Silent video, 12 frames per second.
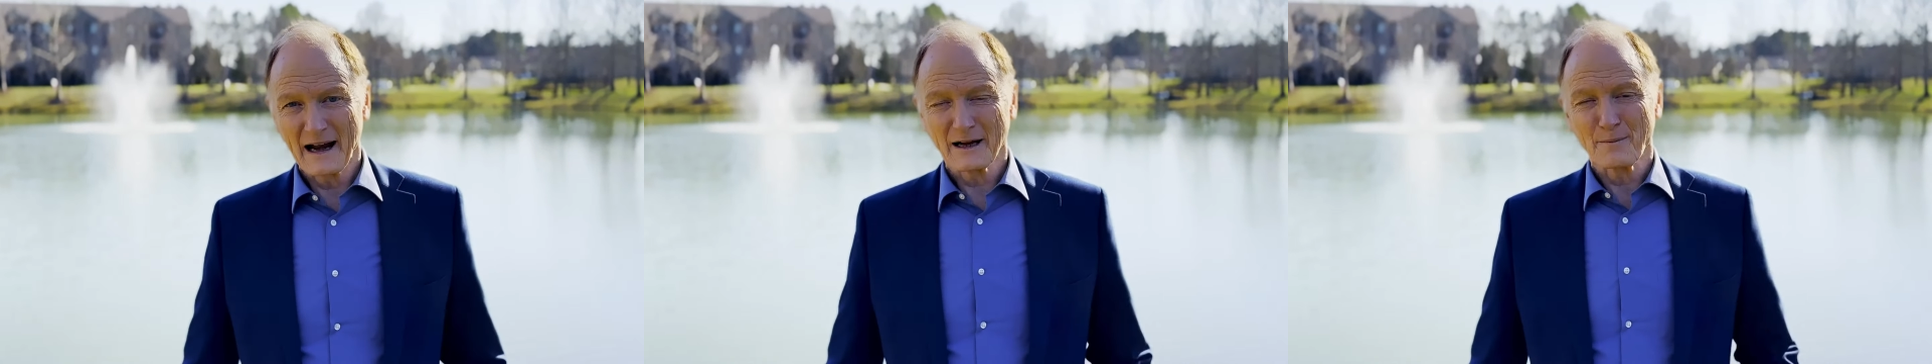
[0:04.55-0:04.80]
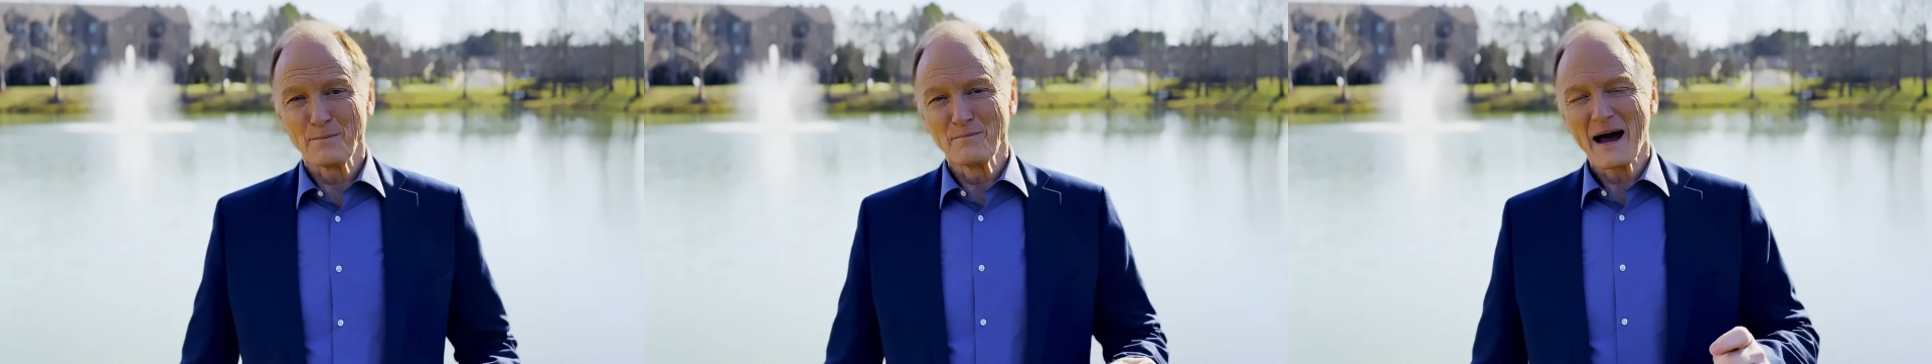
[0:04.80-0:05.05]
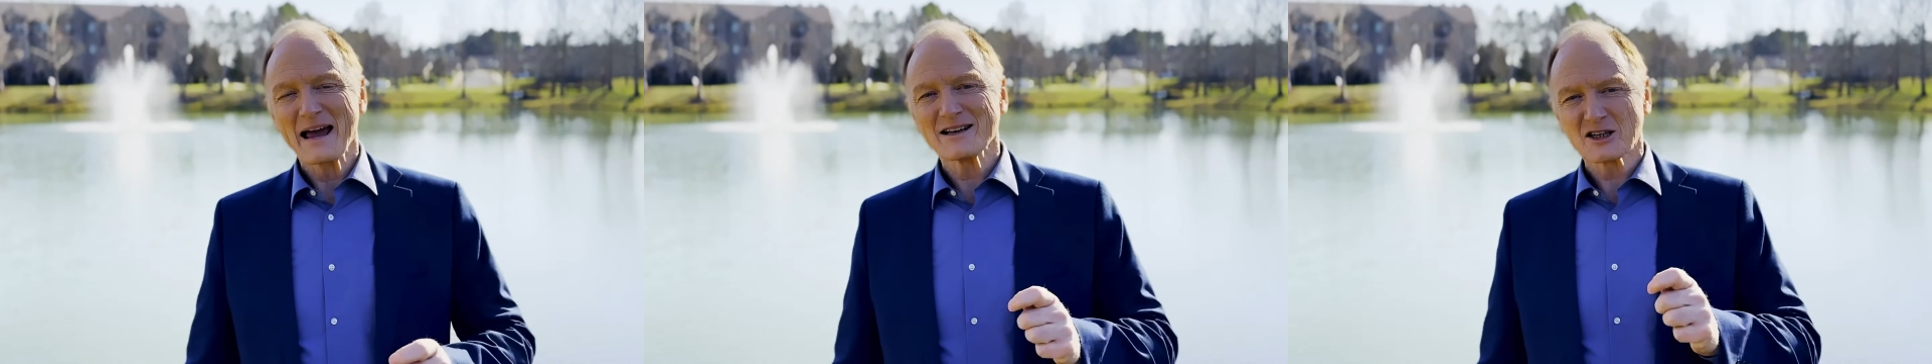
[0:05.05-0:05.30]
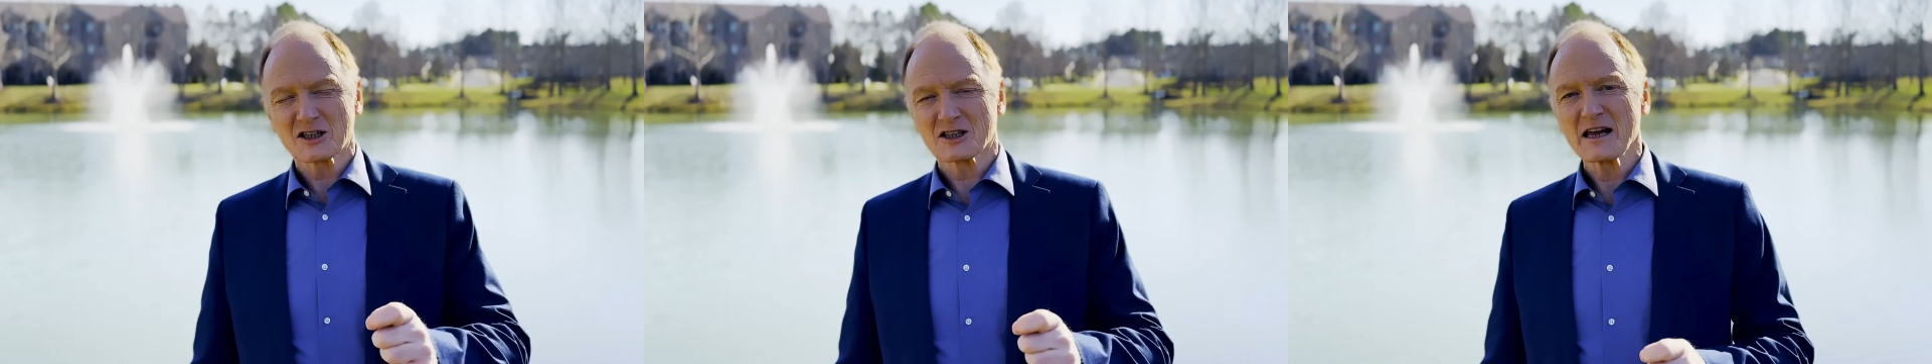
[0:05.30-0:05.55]
and it
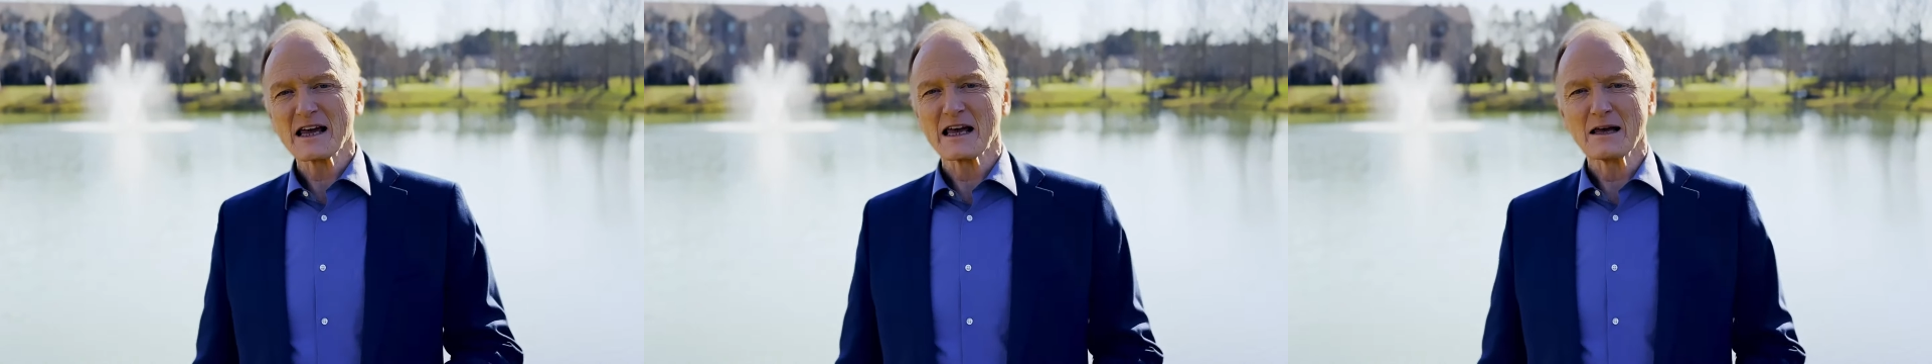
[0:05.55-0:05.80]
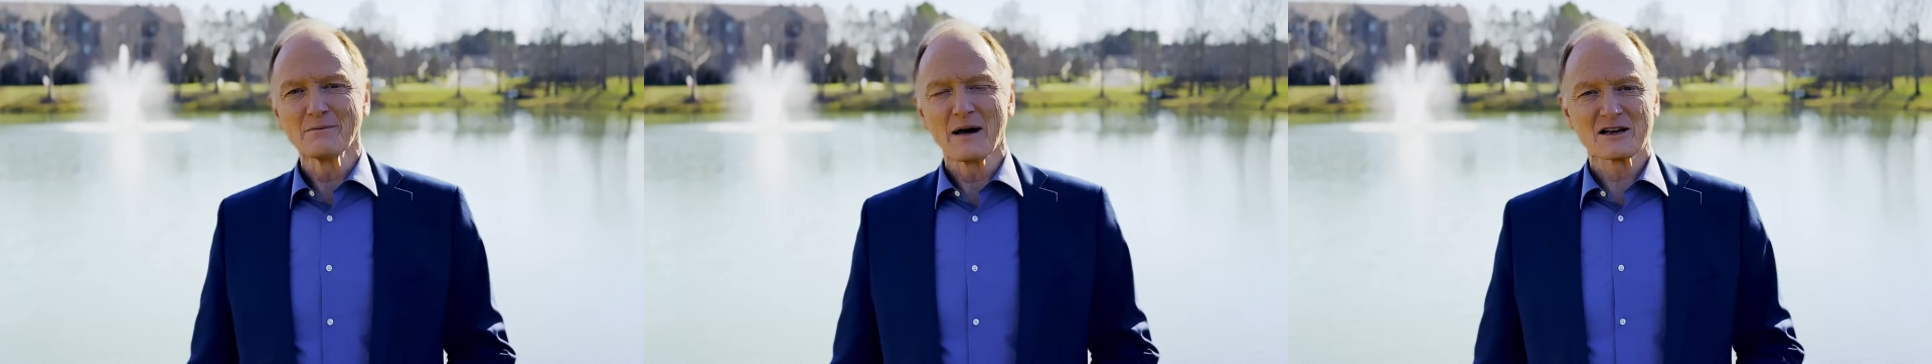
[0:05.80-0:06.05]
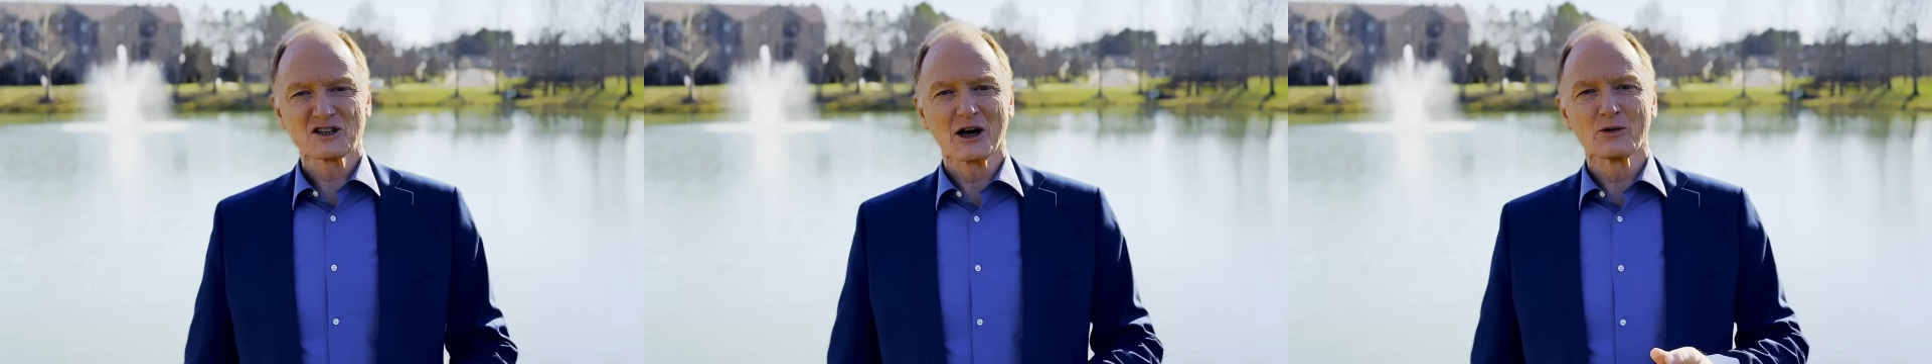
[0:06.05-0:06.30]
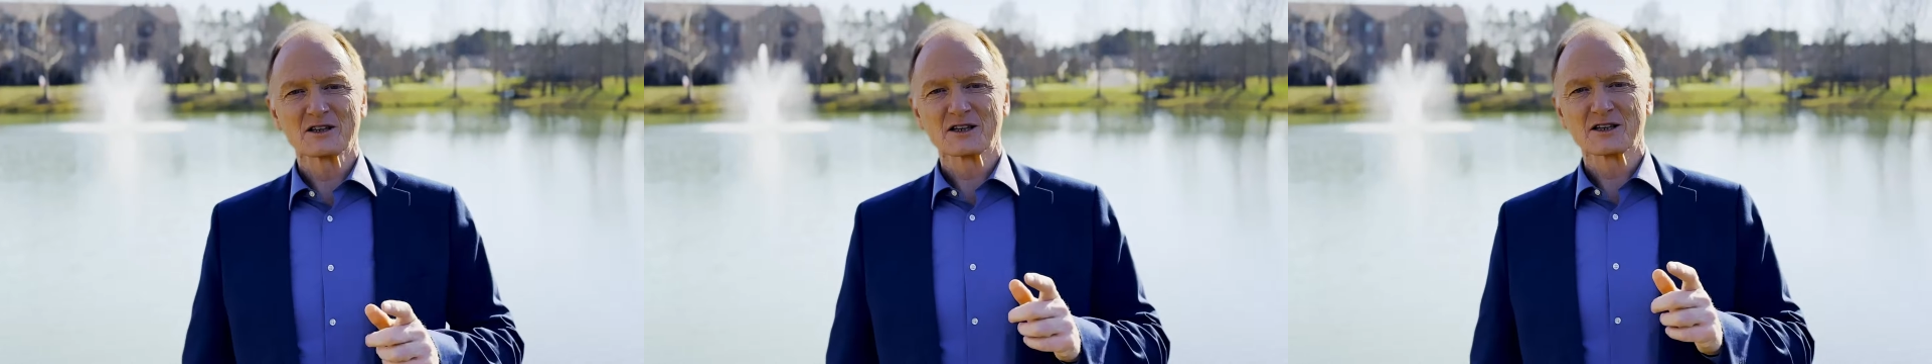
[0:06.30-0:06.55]
may seem as
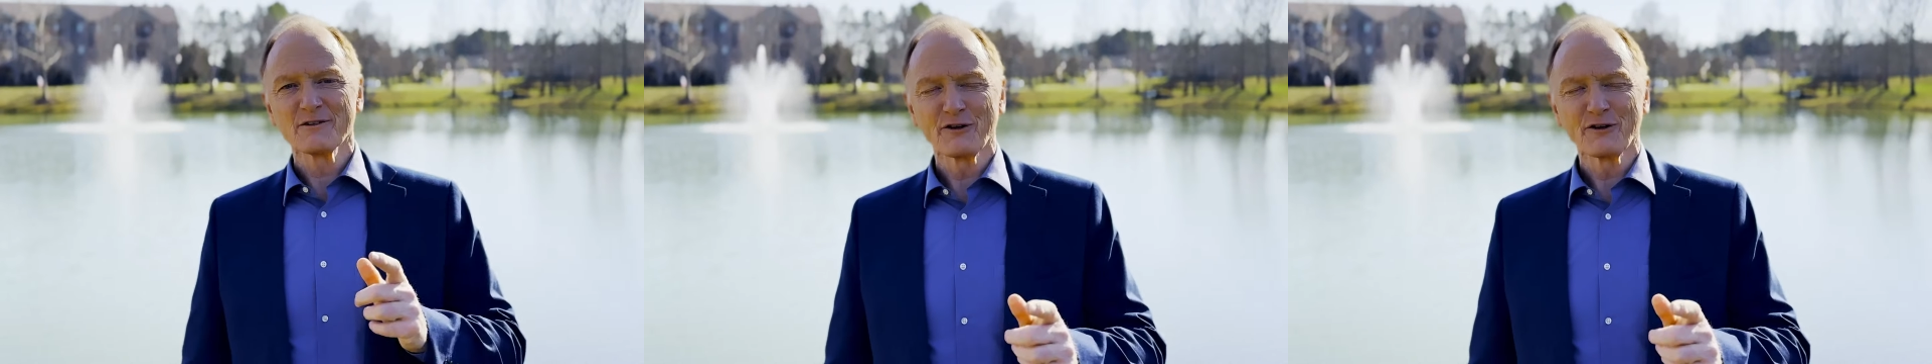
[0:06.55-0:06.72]
though it's